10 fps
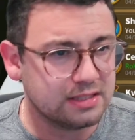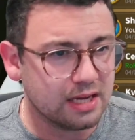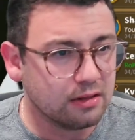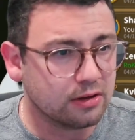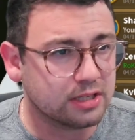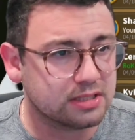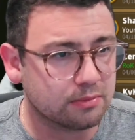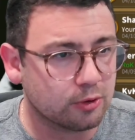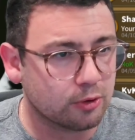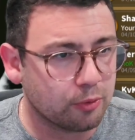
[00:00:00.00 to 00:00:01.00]
take a look at some
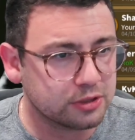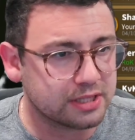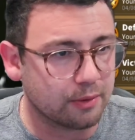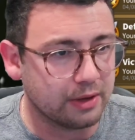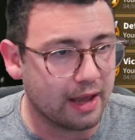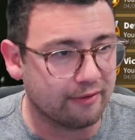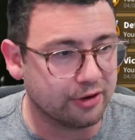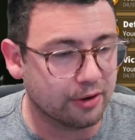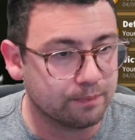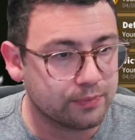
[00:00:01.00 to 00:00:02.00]
of the reports that we have here.